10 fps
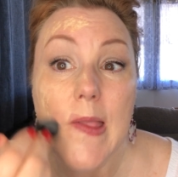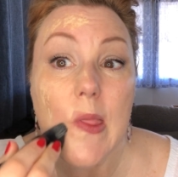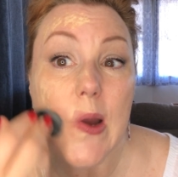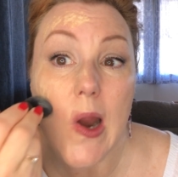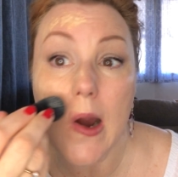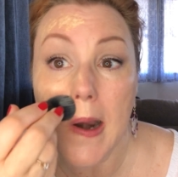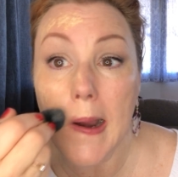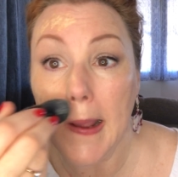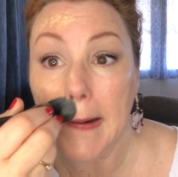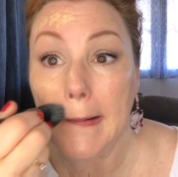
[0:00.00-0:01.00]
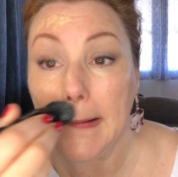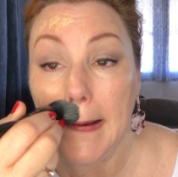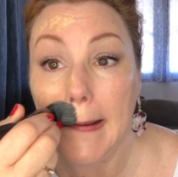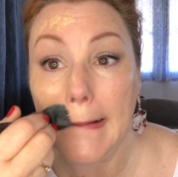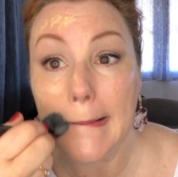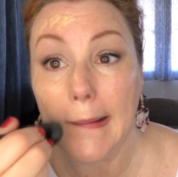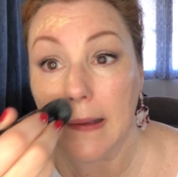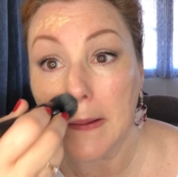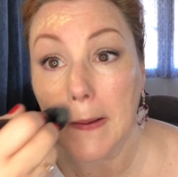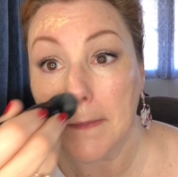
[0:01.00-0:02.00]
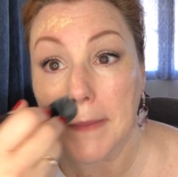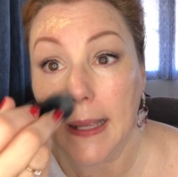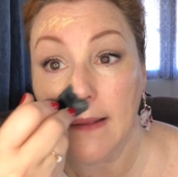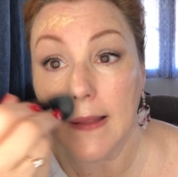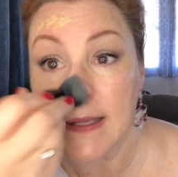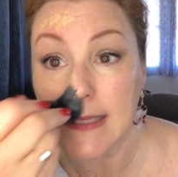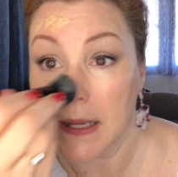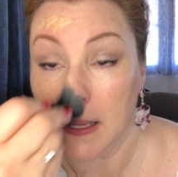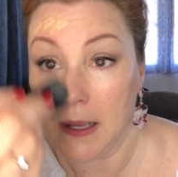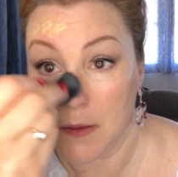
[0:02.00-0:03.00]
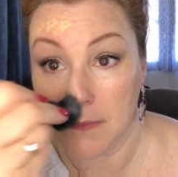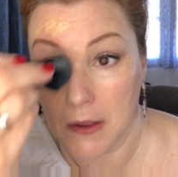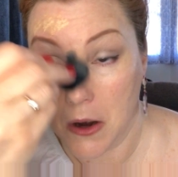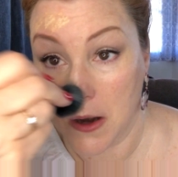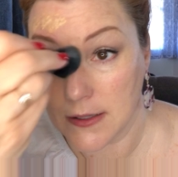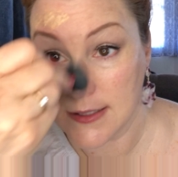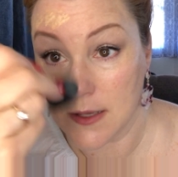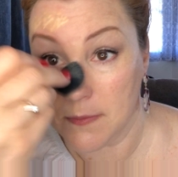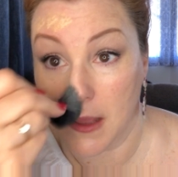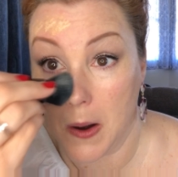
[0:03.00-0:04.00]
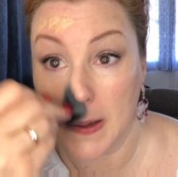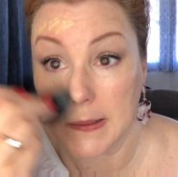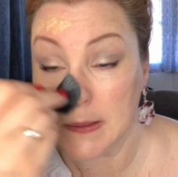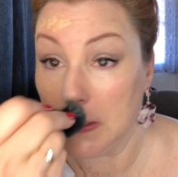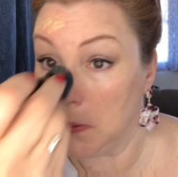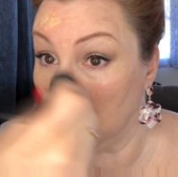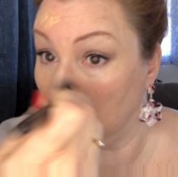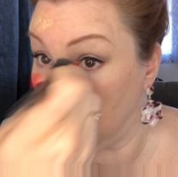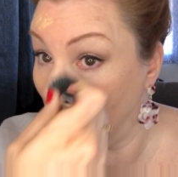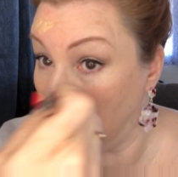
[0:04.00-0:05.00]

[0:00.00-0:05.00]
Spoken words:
There are actually, as pale as I am, there are some that are too